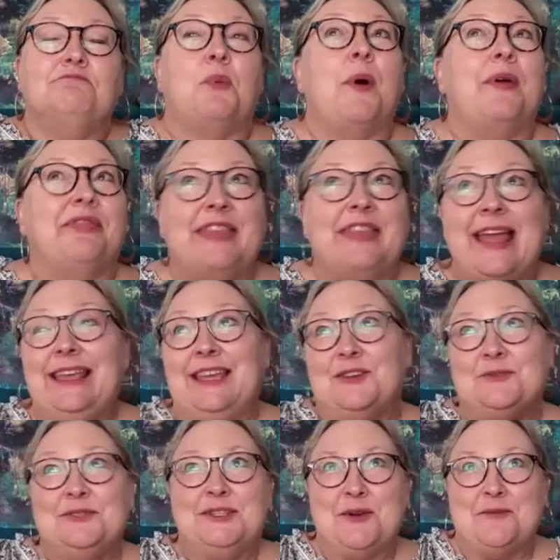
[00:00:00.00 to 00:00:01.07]
well, thank
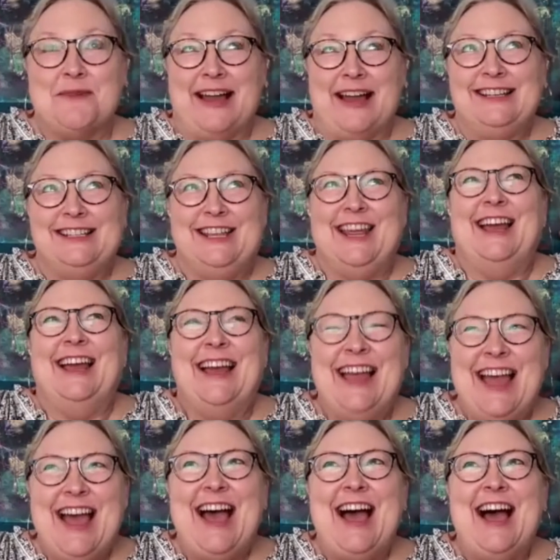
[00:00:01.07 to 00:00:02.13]
you so much.
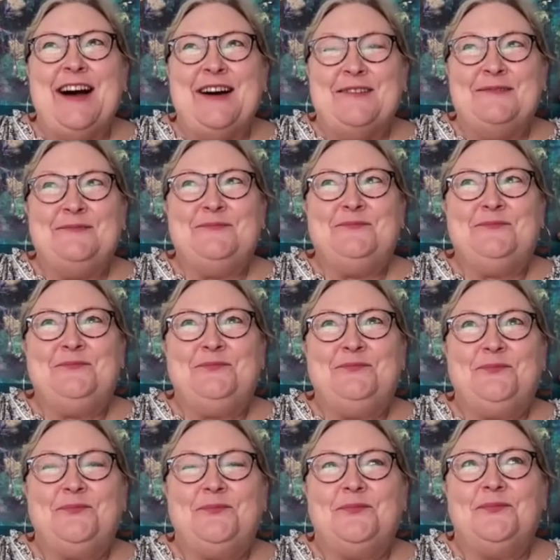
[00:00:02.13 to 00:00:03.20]
um,
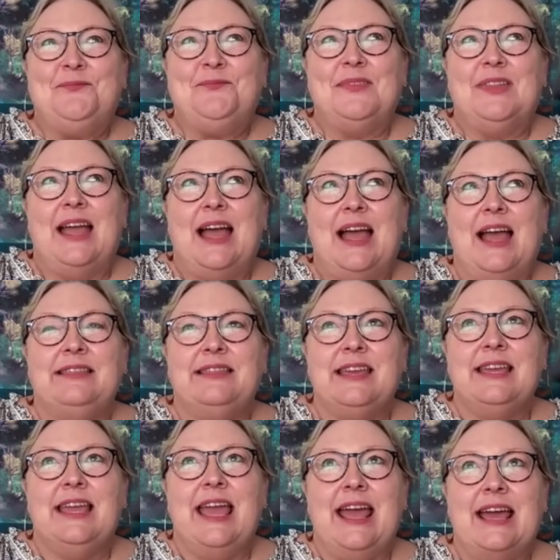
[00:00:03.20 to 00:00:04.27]
I
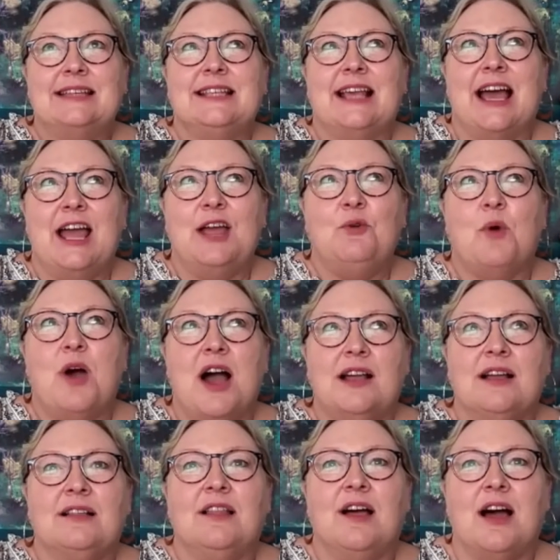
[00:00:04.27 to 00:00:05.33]
think as I
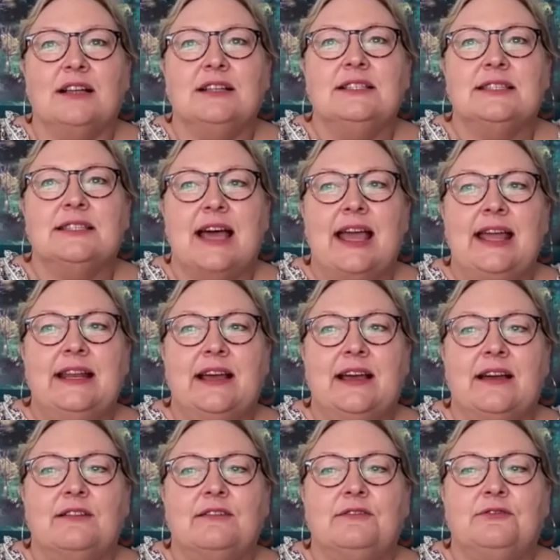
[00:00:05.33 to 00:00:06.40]
walk alongside
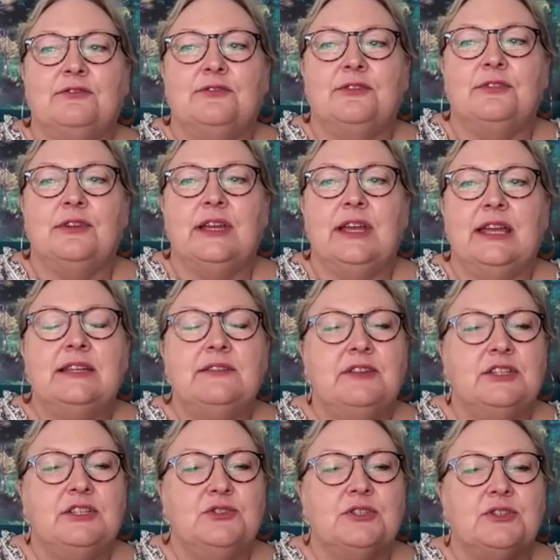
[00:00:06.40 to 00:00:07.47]
of
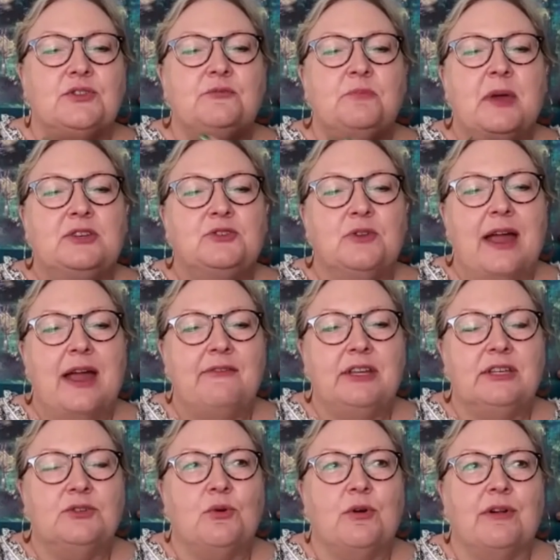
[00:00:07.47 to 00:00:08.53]
individuals who've been
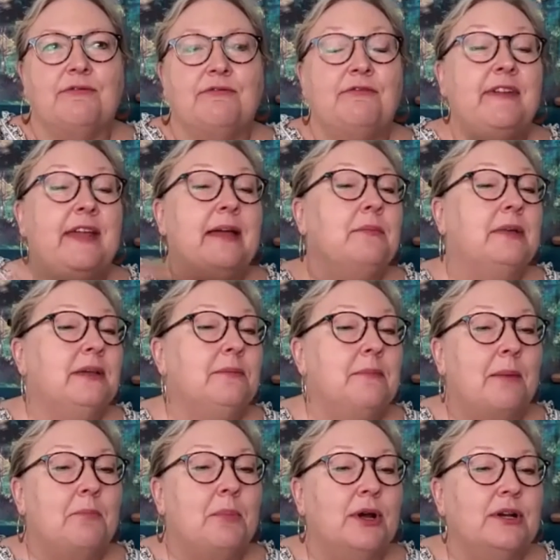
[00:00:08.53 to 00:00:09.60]
trafficked, or family
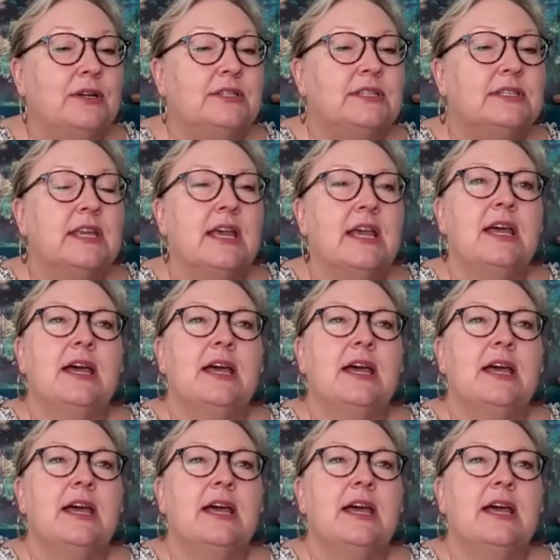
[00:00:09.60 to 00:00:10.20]
members